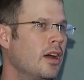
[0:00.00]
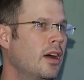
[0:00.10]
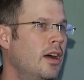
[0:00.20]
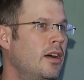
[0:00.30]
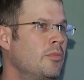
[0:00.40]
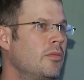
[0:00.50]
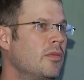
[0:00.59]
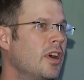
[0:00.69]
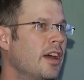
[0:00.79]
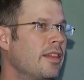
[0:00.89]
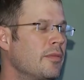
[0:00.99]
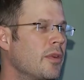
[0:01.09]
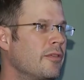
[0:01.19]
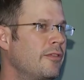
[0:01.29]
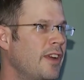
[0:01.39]
I think
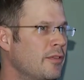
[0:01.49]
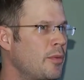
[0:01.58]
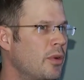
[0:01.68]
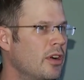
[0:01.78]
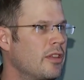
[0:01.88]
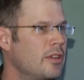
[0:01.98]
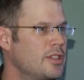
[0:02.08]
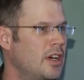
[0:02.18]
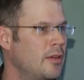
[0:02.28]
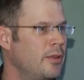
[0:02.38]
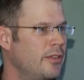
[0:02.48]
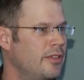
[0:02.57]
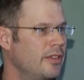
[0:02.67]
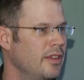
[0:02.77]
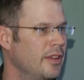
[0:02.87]
my favorite part of the job
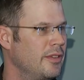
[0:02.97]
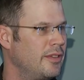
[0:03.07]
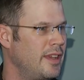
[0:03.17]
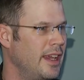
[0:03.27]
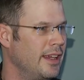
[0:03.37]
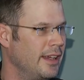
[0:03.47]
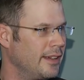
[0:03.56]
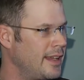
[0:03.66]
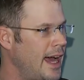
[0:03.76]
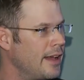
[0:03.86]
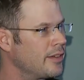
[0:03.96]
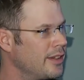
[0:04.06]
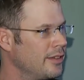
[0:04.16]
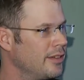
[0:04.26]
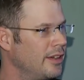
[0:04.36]
is taking a
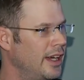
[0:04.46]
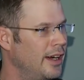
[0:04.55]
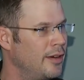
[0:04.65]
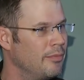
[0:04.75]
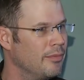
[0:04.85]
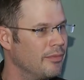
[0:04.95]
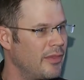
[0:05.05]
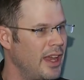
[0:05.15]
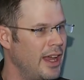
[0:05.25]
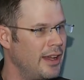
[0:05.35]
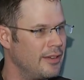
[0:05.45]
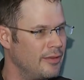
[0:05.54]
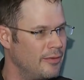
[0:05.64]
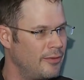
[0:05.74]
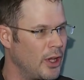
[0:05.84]
task
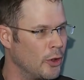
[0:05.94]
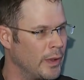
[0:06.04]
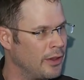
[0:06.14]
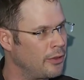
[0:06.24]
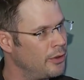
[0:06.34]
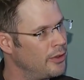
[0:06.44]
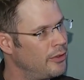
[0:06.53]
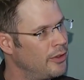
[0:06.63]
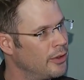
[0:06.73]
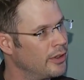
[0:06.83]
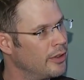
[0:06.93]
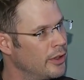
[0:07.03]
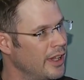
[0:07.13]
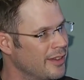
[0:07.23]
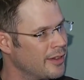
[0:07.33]
and following it through to
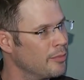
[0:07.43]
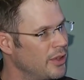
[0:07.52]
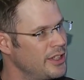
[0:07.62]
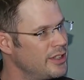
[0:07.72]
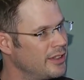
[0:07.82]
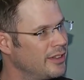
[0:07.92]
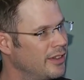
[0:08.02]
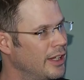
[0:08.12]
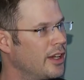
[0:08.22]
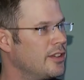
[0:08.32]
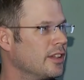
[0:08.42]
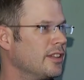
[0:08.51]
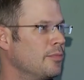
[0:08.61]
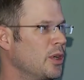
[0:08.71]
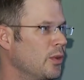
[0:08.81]
its completion. Like I
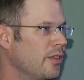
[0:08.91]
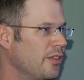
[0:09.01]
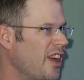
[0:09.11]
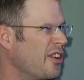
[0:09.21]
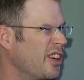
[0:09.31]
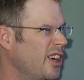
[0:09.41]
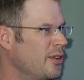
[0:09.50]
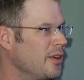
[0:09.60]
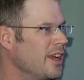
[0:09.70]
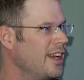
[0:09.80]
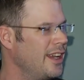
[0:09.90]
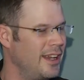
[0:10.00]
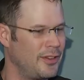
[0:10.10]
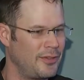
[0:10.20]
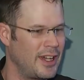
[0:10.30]
talked about the sauerkraut,
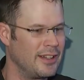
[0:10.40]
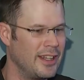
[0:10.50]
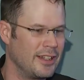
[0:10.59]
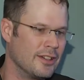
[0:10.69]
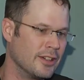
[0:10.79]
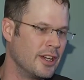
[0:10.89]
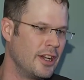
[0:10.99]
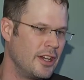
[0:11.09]
it's fun that you